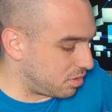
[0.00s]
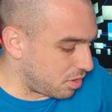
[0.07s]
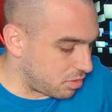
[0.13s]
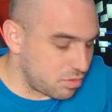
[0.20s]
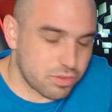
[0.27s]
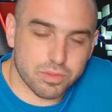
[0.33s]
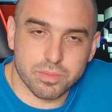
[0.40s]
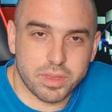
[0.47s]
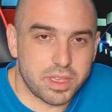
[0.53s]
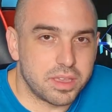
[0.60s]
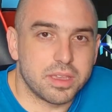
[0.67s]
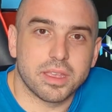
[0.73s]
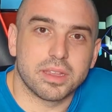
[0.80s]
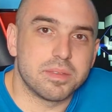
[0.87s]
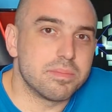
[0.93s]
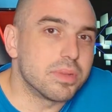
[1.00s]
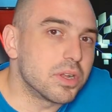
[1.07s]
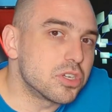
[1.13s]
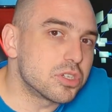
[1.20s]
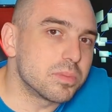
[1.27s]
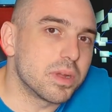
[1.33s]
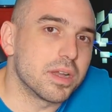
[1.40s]
not making any
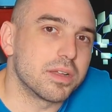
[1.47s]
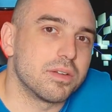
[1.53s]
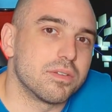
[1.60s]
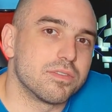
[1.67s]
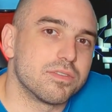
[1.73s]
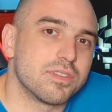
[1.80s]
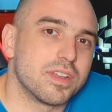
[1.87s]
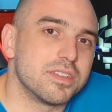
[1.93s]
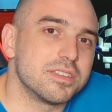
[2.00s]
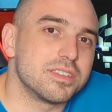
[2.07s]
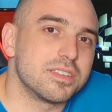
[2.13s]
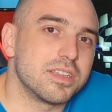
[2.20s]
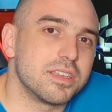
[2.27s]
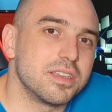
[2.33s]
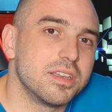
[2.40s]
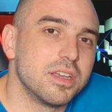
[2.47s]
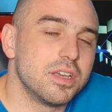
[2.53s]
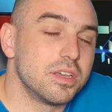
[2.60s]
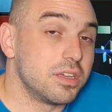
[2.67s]
benchmark of anything.